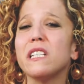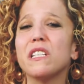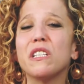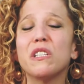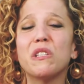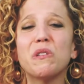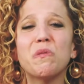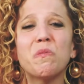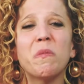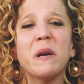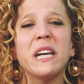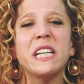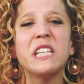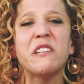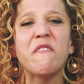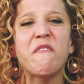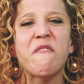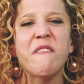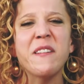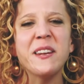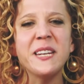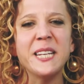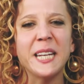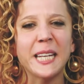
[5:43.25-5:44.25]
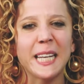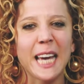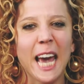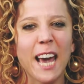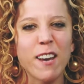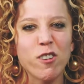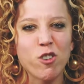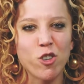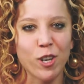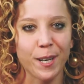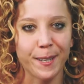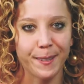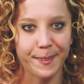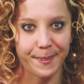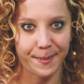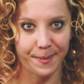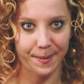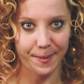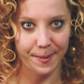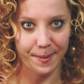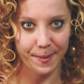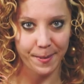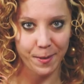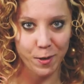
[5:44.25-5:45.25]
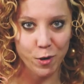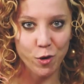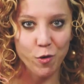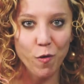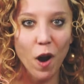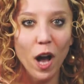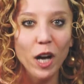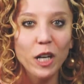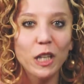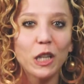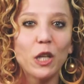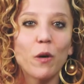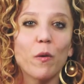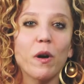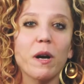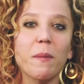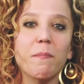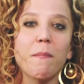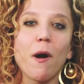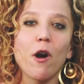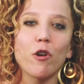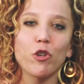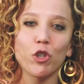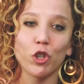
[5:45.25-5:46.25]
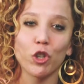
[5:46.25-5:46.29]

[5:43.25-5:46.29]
sweet vindication. Drug lord Martin